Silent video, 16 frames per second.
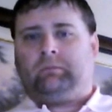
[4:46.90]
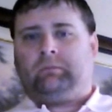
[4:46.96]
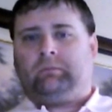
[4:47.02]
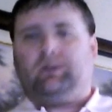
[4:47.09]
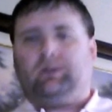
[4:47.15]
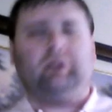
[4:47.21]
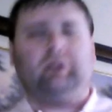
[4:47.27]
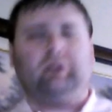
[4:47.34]

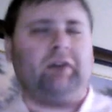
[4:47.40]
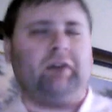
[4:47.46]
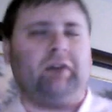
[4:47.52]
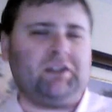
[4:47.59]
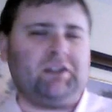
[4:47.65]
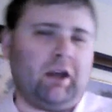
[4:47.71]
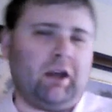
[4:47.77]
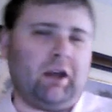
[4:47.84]
Think of
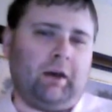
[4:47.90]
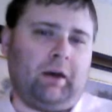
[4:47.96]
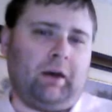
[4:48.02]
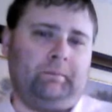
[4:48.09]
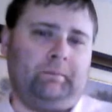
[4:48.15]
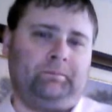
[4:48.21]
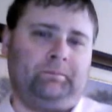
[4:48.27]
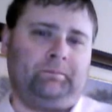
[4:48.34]
Isaiah
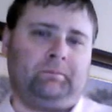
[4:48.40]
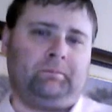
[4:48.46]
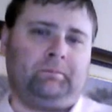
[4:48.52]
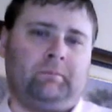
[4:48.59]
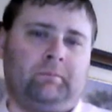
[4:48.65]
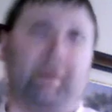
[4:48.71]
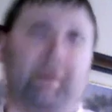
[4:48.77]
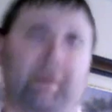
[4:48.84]

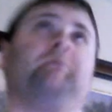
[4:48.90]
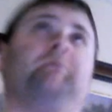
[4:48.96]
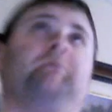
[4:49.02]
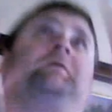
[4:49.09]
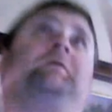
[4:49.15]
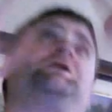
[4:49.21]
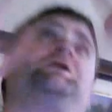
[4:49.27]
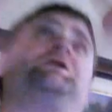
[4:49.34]
and the
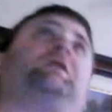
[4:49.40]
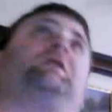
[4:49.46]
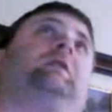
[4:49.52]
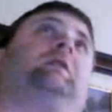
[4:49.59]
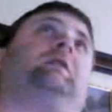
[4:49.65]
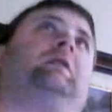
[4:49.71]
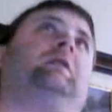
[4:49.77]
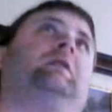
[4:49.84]
vision
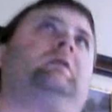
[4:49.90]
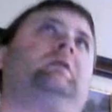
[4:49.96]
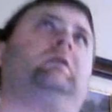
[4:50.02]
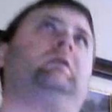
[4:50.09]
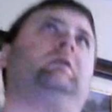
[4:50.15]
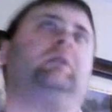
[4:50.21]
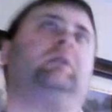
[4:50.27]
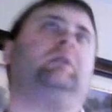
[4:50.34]

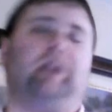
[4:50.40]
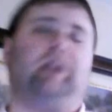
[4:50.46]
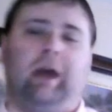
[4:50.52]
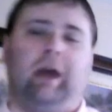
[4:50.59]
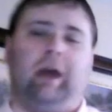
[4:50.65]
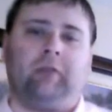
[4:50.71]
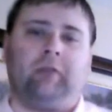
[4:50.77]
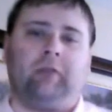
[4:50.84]
that he
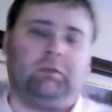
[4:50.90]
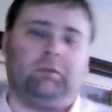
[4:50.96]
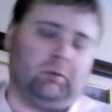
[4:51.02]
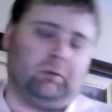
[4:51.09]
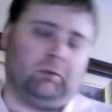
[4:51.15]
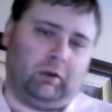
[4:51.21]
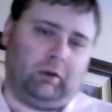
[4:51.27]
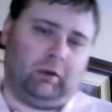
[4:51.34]
had of the
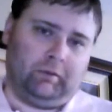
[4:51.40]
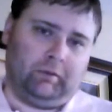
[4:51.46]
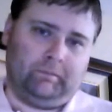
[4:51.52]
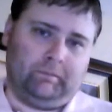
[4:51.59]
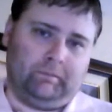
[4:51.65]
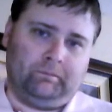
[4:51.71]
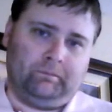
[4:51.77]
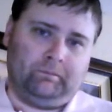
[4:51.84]
Lord.
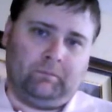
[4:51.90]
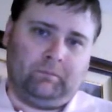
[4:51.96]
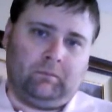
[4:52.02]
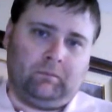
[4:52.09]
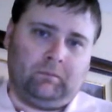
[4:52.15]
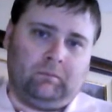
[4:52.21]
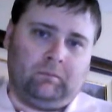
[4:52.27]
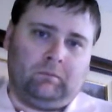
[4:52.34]

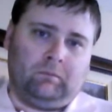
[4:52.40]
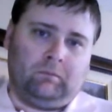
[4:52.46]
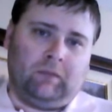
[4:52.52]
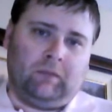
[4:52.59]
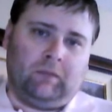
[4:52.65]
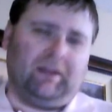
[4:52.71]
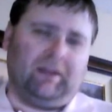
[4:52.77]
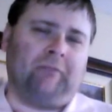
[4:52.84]

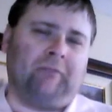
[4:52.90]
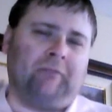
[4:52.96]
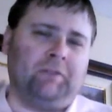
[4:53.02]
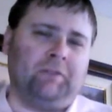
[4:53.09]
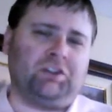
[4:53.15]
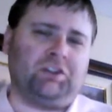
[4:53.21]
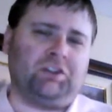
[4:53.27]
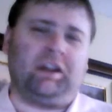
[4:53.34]
And that
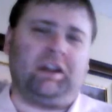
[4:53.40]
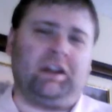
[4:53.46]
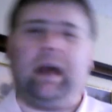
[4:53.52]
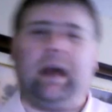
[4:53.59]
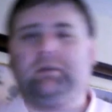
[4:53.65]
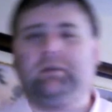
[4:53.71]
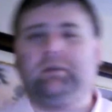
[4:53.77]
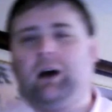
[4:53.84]
vision he
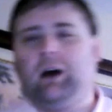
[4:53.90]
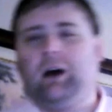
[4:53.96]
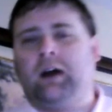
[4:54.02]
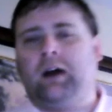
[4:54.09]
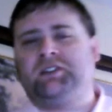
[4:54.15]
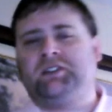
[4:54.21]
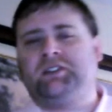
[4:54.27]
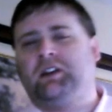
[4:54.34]
had of
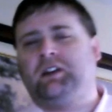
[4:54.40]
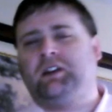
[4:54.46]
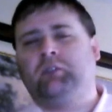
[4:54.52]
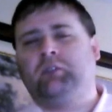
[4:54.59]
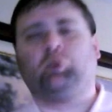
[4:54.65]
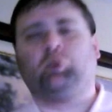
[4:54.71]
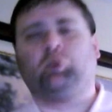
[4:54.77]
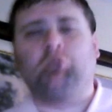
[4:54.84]
God set
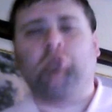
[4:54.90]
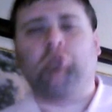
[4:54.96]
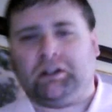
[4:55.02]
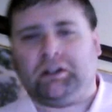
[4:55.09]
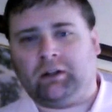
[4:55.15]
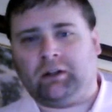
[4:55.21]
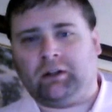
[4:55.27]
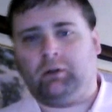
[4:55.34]
him
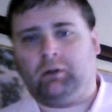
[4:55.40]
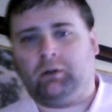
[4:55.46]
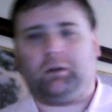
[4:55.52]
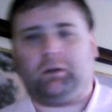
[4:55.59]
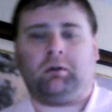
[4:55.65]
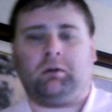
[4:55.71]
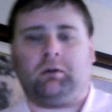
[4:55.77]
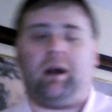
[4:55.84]
reeling on the
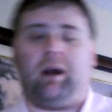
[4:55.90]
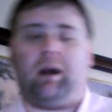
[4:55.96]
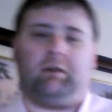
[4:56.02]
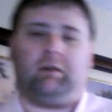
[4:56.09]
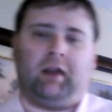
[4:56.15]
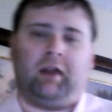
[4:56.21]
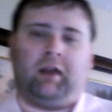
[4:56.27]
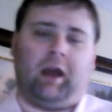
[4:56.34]

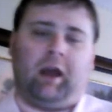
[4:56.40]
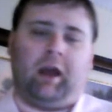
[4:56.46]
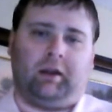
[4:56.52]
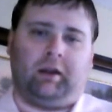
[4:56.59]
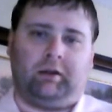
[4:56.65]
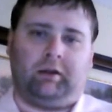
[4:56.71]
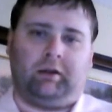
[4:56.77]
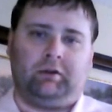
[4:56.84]
ground in agony,